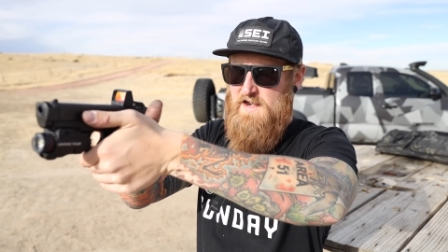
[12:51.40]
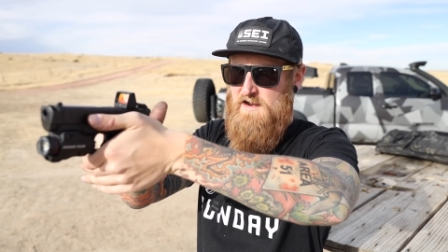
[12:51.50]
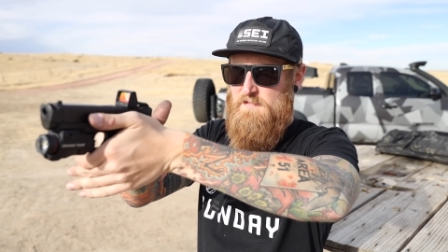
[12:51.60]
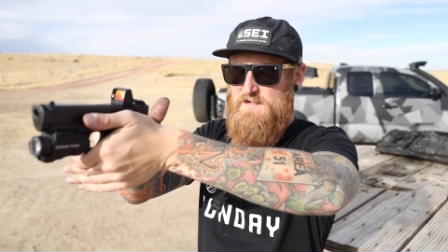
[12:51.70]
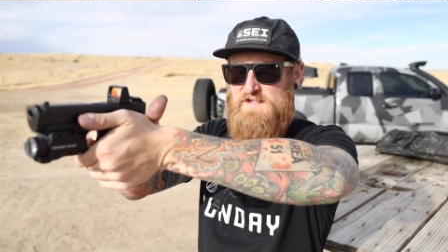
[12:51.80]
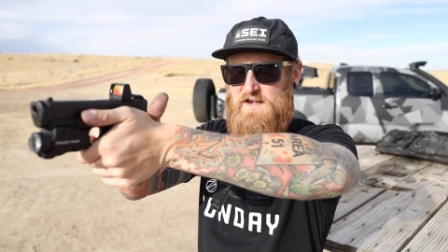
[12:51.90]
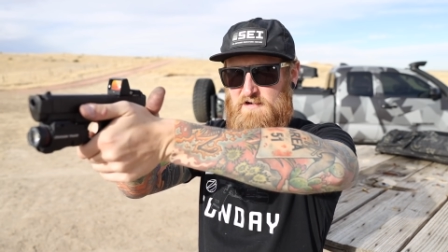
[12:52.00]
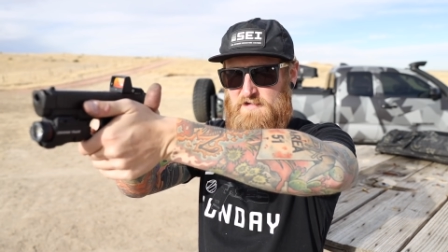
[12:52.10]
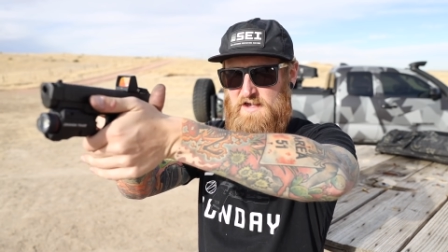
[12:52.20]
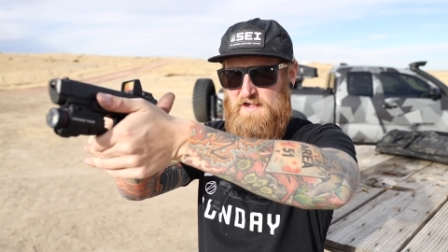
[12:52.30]

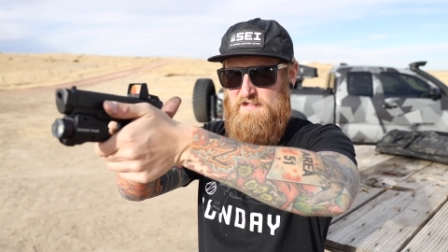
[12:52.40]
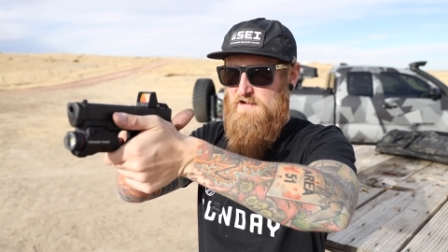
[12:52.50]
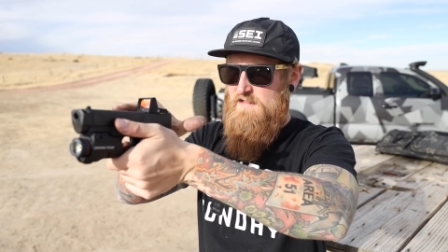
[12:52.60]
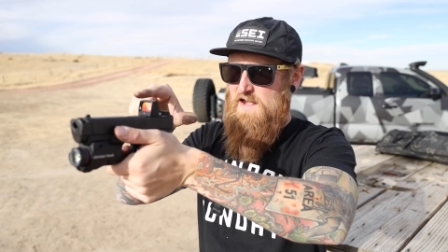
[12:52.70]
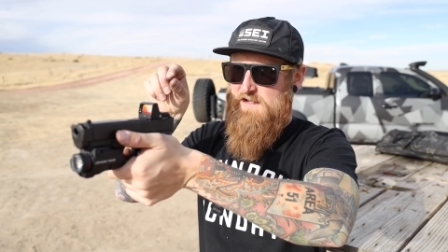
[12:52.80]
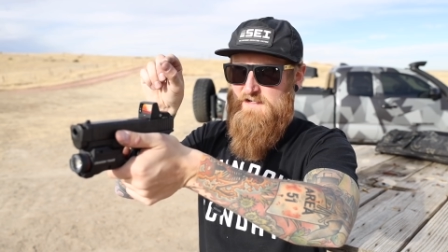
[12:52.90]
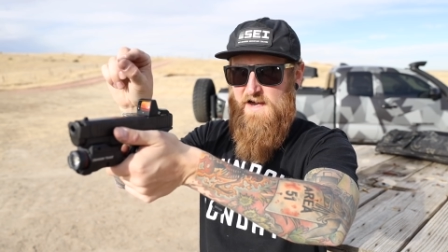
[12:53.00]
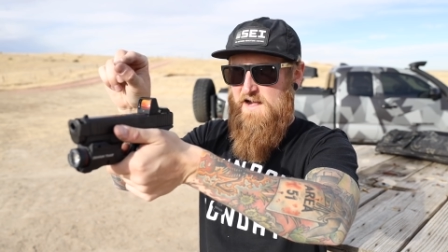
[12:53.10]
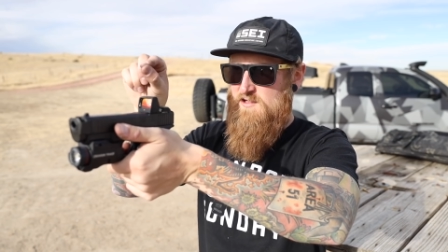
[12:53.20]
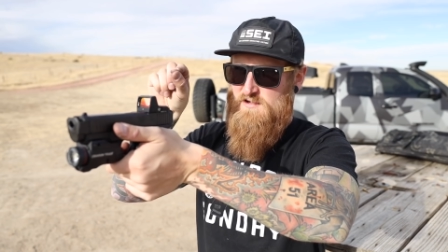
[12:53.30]
compensator on the end there, that
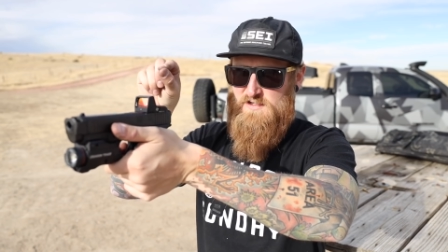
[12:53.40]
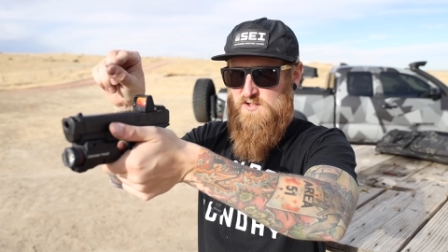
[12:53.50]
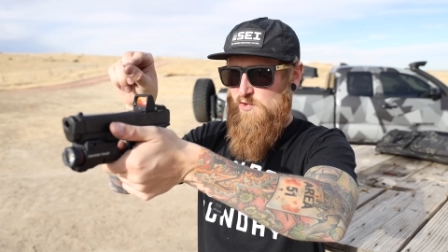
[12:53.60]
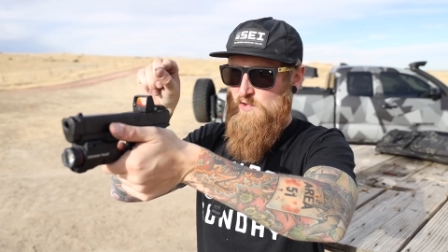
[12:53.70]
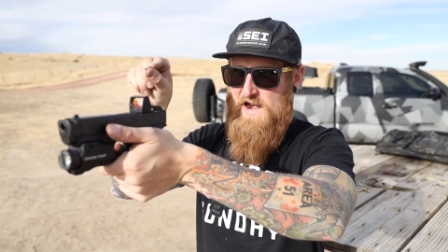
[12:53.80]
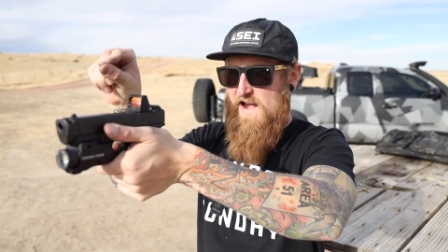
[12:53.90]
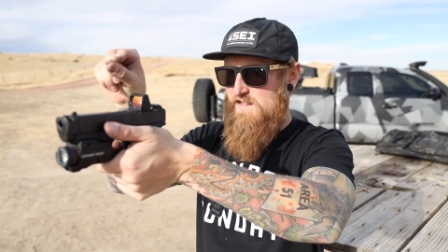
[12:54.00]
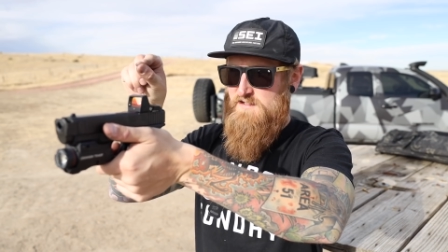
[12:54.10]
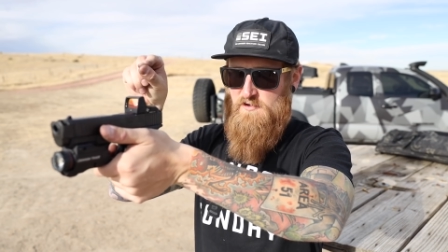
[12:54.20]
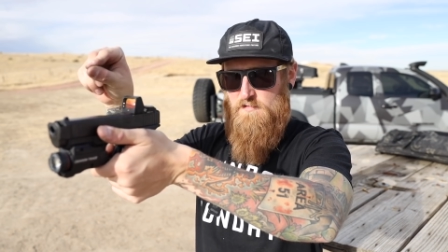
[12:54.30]
dot just
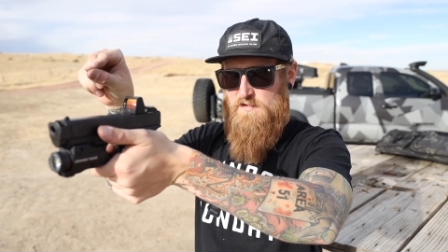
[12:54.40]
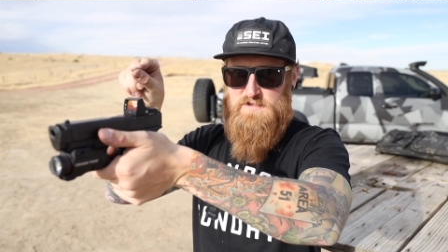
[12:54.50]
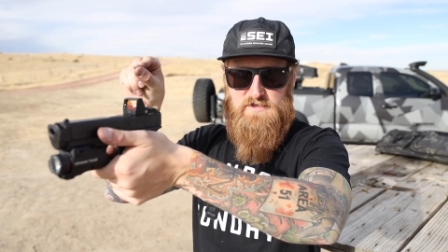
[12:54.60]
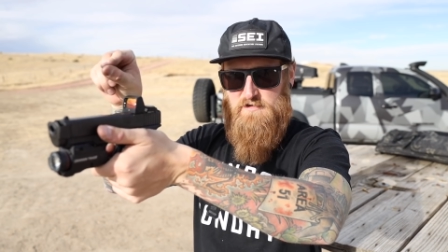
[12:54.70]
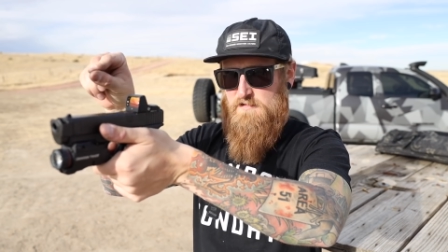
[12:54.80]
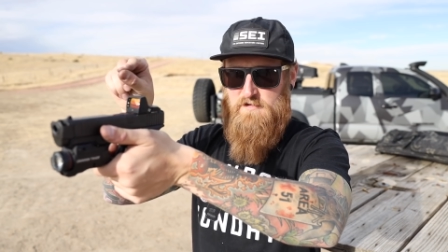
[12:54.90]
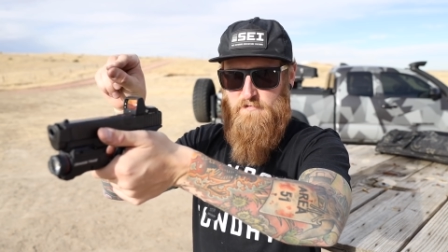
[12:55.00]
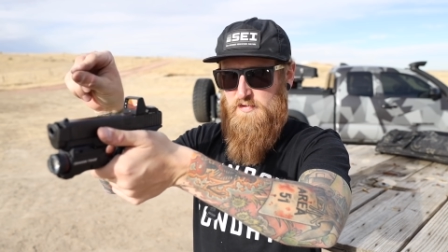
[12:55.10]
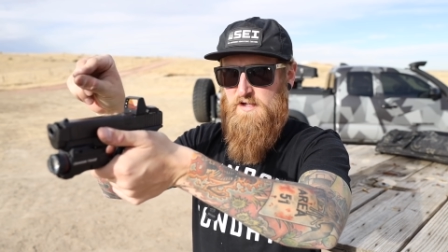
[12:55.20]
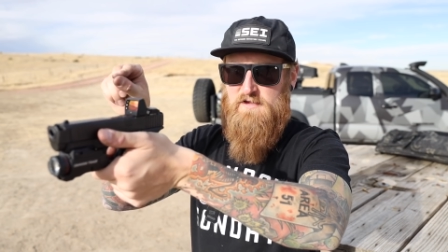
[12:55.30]
tracks almost
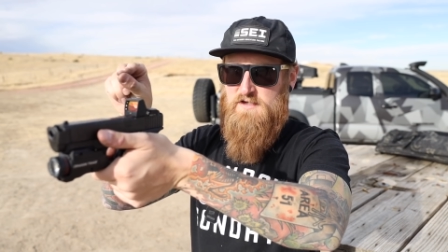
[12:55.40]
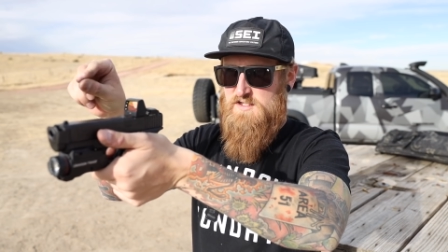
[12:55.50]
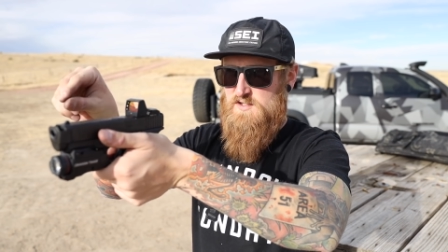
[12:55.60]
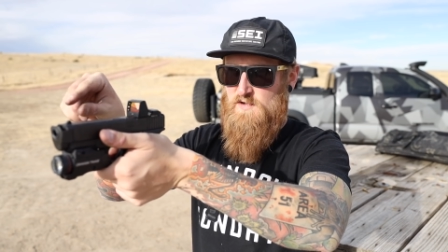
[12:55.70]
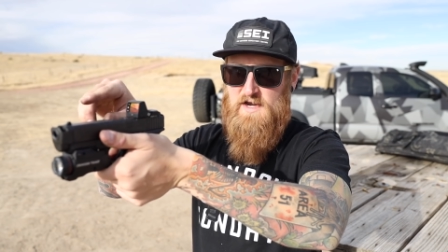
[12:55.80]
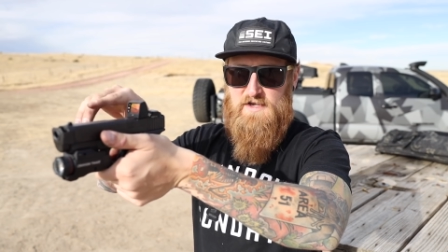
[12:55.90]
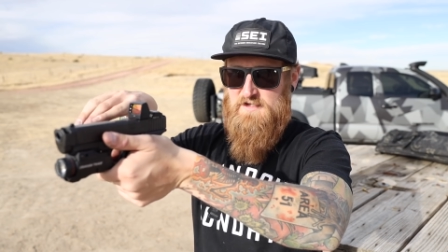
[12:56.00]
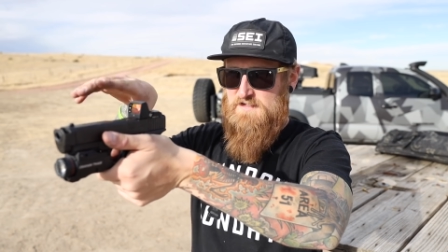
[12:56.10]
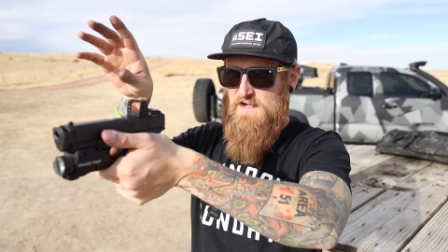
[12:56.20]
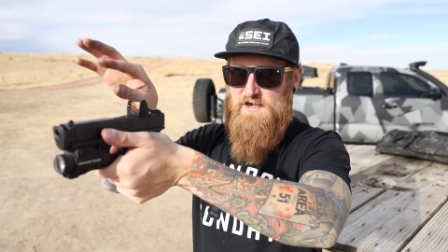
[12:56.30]
completely straight. It
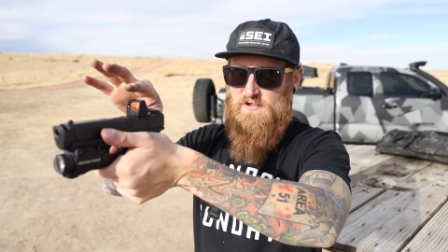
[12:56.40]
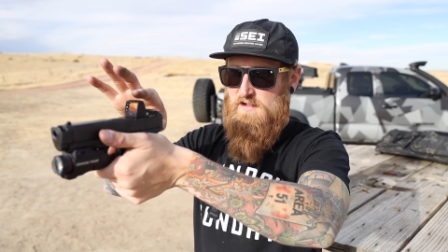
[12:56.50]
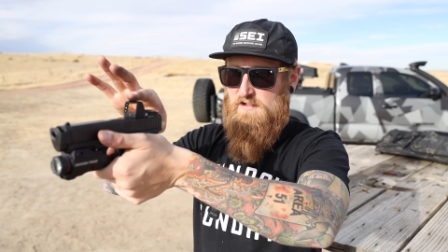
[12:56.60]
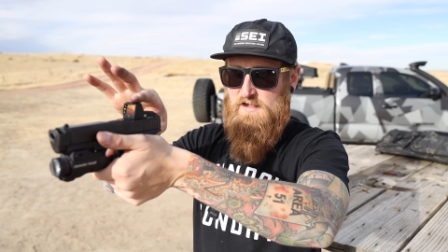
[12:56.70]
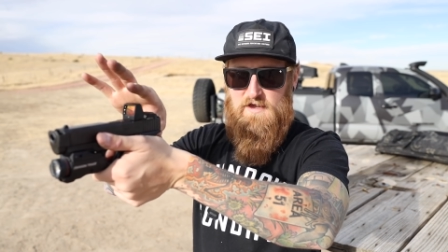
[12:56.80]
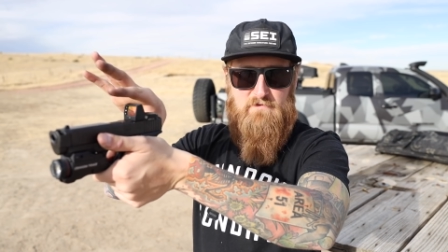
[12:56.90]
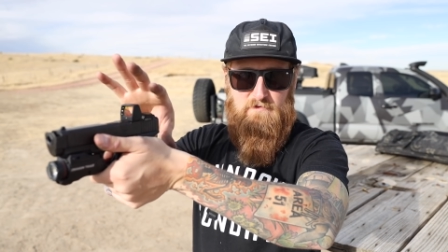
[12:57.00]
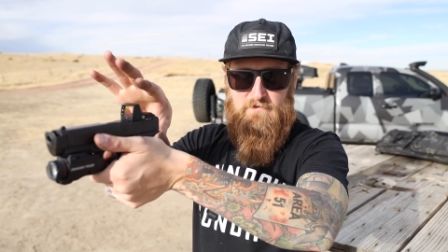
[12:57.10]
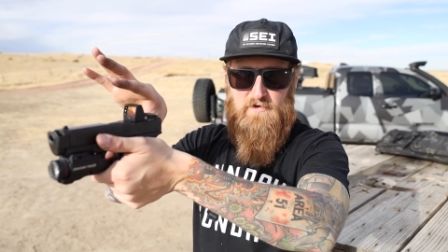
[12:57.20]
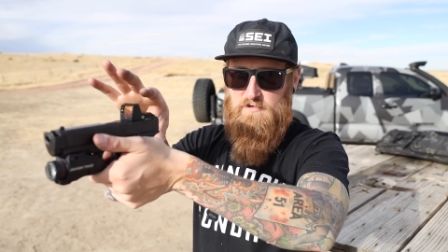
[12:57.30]
doesn't actually leave
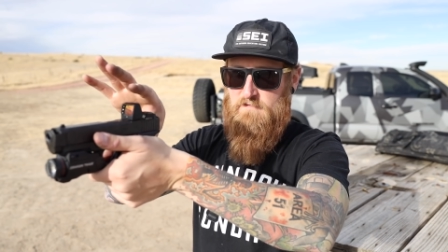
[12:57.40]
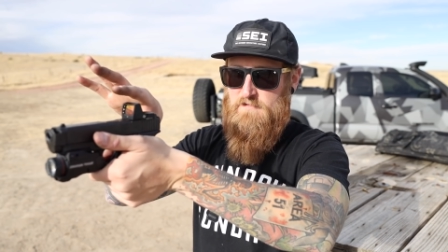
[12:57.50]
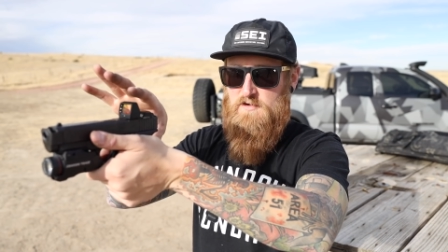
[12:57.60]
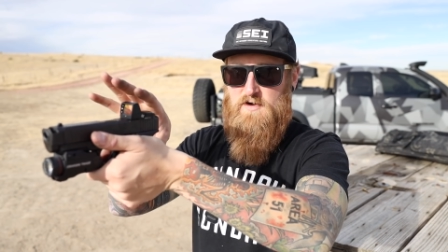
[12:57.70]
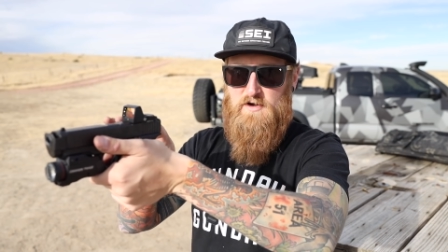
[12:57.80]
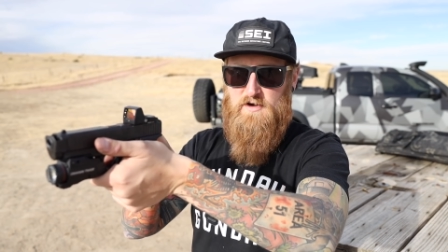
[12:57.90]
the field of view at